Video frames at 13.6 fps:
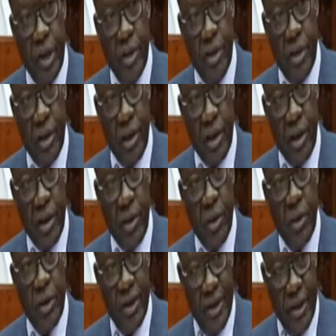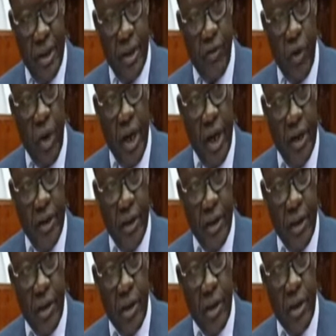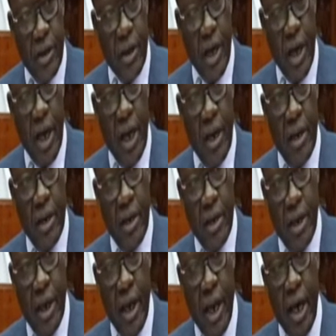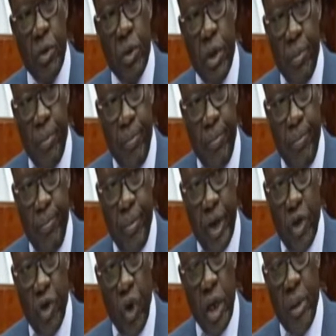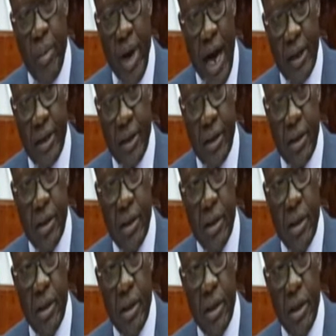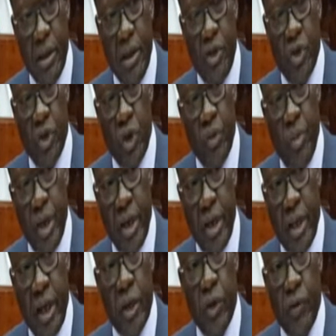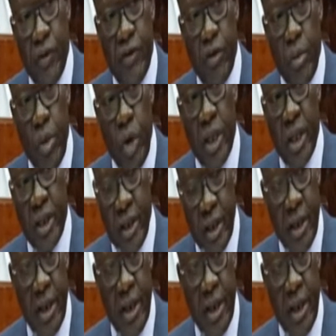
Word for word: Minister or the CS for Energy, and in line with the Petroleum Act, it should not be in that office for more than